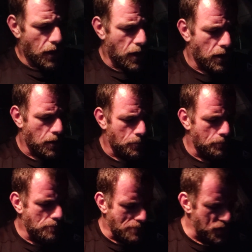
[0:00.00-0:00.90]

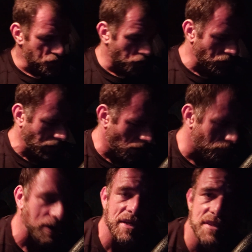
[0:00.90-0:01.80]
um, sure the
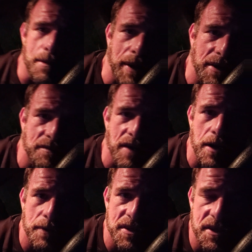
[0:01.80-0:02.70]
companies that make the
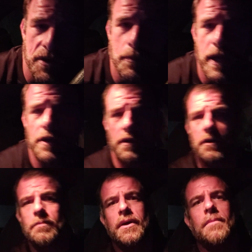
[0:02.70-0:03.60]
vitamin C will make a
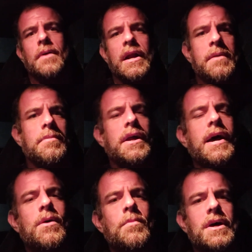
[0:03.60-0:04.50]
little bit of money, but
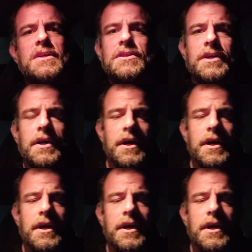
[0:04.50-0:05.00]
how much